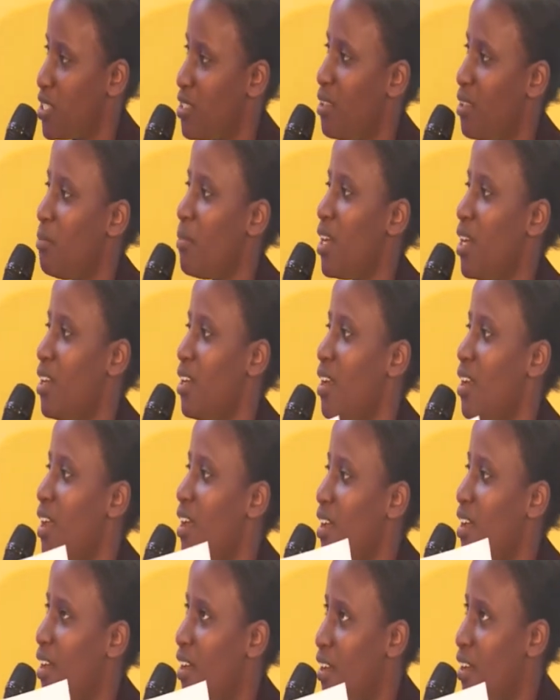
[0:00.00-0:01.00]
the main
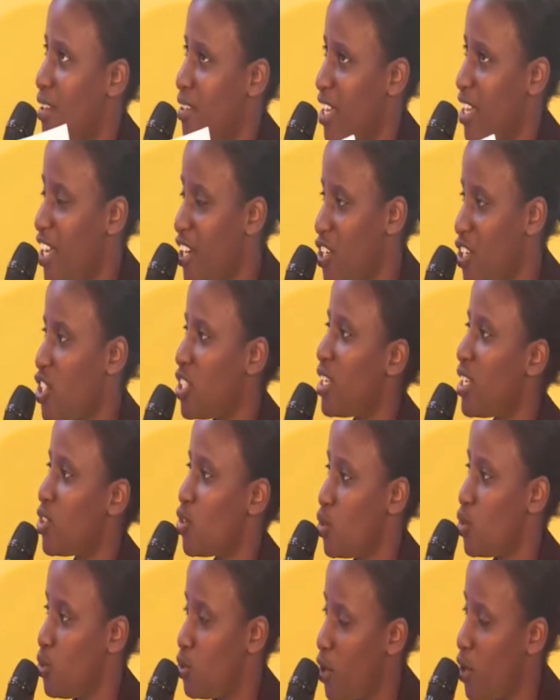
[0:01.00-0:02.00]
energy that
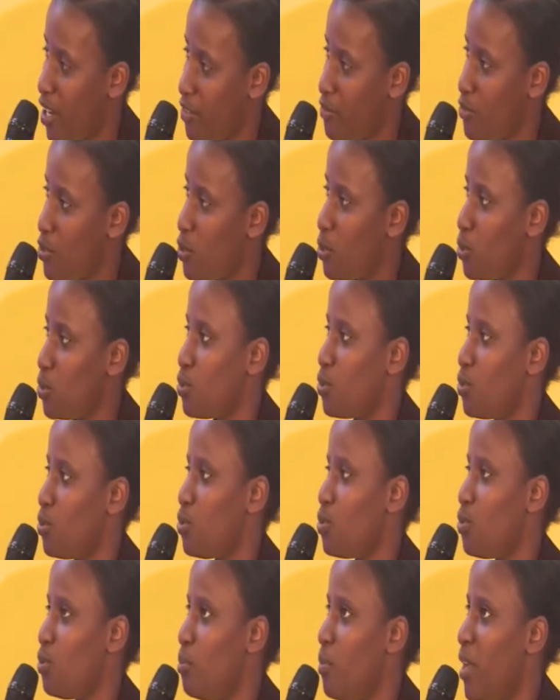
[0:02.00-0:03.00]
drive you to
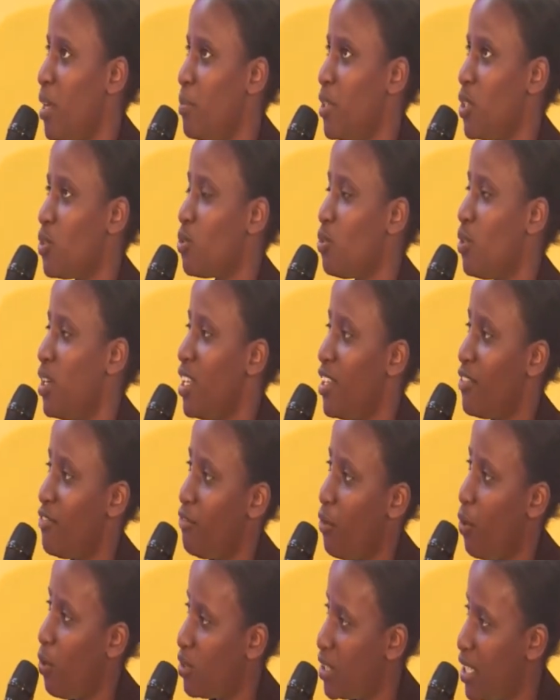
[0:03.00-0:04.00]
maybe to leave
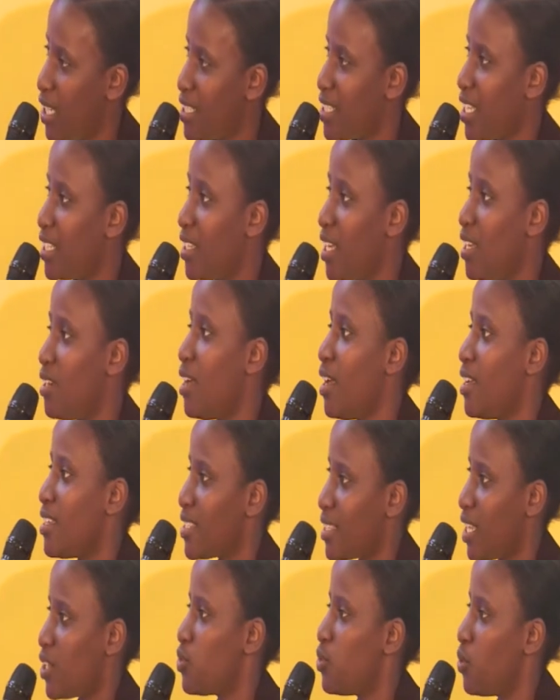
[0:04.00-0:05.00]
all that and then
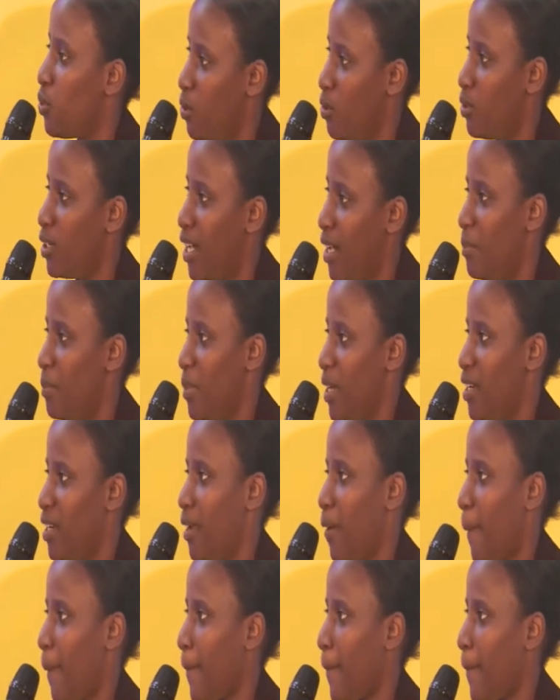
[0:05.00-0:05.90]
start your own company?